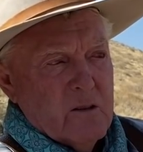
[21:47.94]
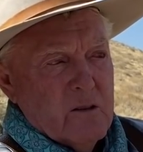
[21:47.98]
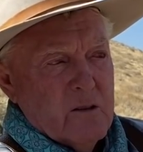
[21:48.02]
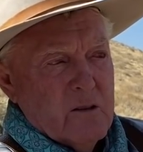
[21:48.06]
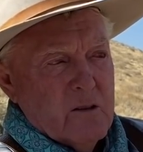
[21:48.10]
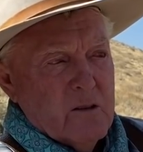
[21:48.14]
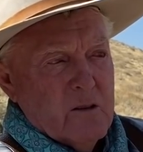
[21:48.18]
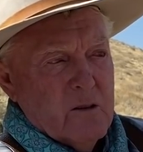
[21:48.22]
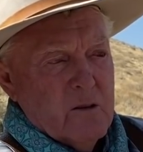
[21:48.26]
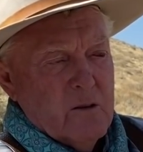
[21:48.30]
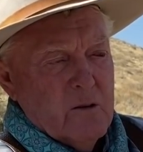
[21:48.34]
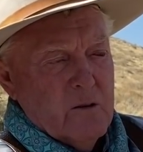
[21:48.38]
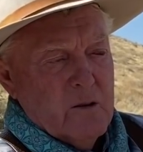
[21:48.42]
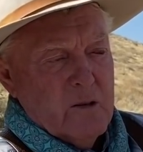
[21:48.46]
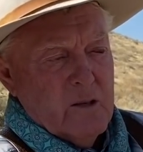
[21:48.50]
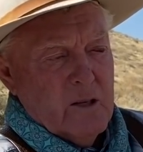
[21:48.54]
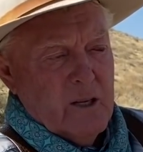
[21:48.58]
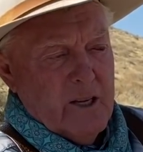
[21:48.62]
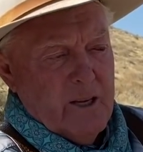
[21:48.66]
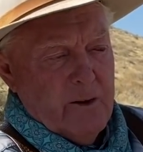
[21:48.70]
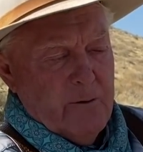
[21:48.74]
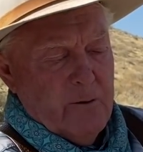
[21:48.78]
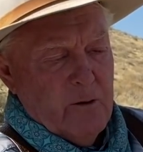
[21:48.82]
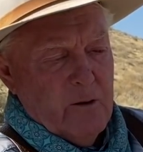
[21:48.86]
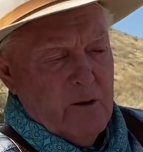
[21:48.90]
to the
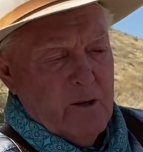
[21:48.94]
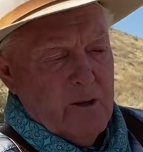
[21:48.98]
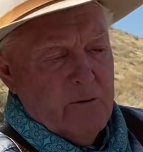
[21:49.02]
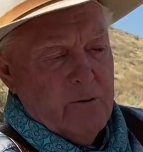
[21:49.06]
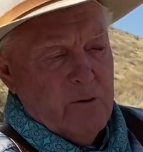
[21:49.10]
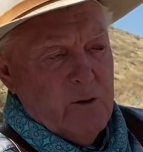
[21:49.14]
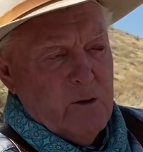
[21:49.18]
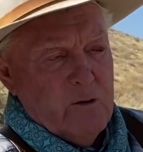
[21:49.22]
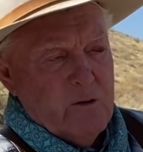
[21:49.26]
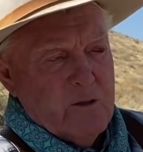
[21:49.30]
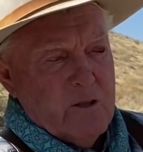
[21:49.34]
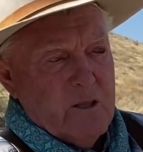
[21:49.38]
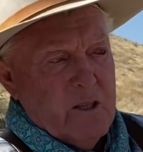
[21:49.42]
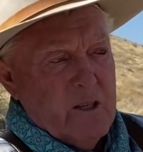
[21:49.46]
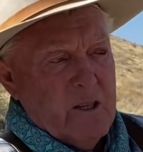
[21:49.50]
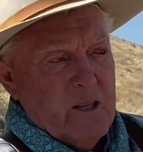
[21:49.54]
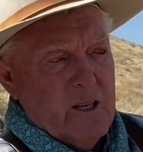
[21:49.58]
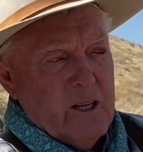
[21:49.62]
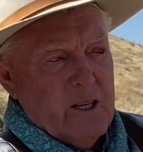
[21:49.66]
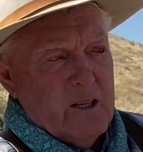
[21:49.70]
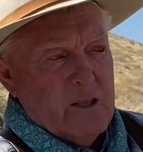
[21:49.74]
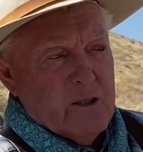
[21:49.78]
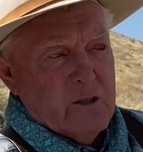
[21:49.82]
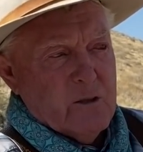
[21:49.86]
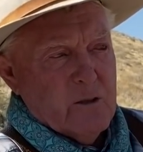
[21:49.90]
level of using
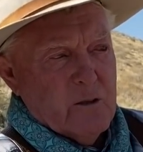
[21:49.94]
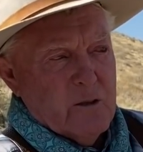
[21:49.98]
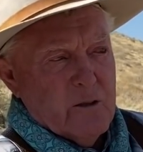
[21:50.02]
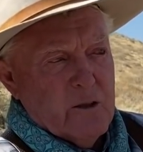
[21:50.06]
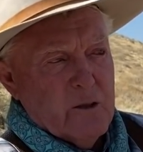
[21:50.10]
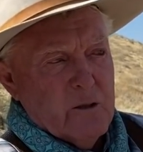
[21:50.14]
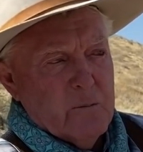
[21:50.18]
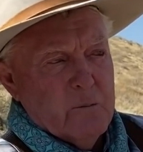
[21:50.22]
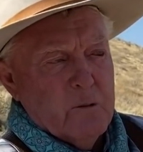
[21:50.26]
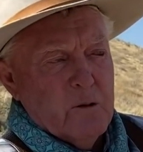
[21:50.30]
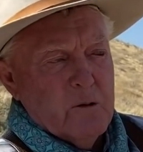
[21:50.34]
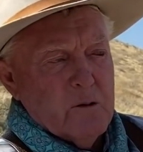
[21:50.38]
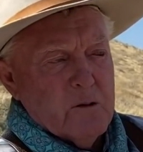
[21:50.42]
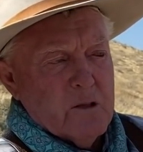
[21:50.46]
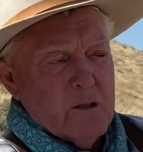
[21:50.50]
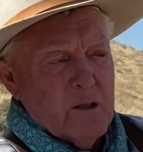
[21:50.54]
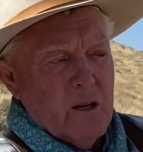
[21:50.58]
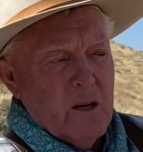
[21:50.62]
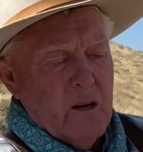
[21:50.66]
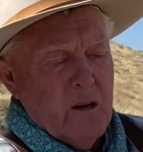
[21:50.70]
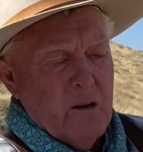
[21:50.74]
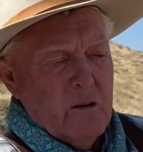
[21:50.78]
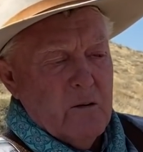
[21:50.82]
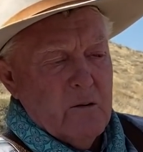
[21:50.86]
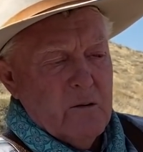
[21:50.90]
a shorter
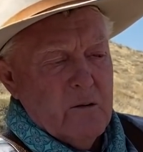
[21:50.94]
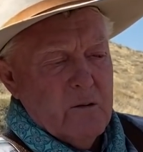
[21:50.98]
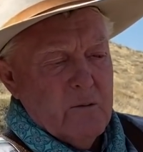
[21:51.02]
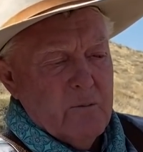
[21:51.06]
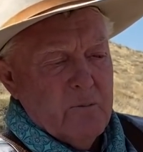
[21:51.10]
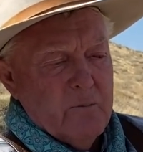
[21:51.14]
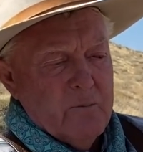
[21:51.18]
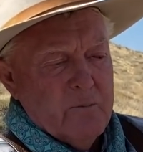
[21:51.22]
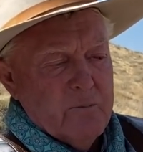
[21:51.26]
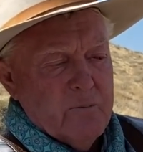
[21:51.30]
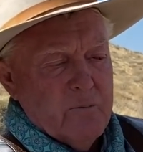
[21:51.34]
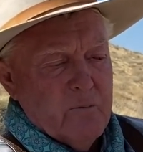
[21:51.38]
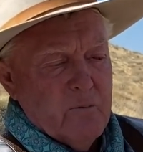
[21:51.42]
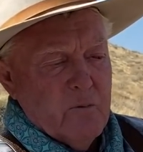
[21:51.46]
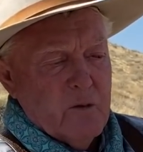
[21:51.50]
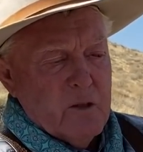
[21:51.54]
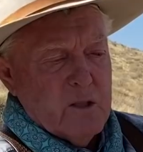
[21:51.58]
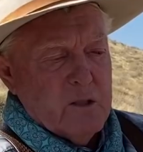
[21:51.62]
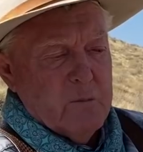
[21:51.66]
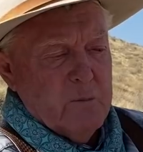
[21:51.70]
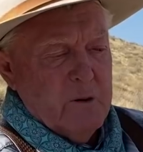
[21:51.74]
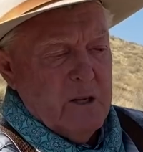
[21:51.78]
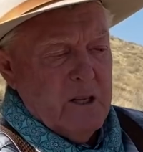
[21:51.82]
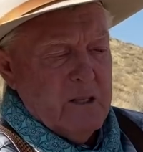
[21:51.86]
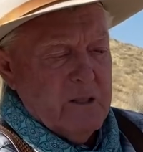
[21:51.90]
bosal,
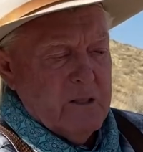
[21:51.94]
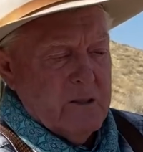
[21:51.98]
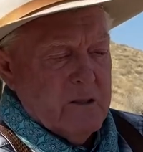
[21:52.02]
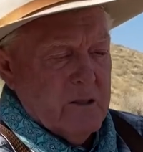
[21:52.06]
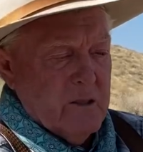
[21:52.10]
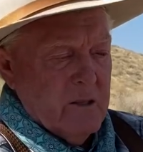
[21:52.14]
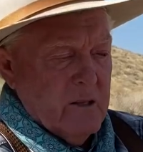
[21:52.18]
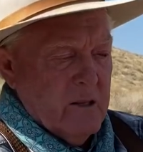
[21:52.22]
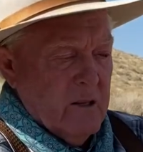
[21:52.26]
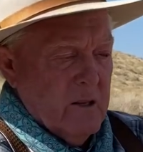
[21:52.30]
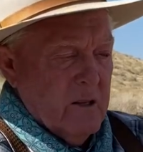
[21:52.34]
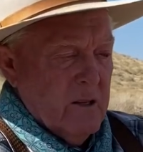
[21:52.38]
which means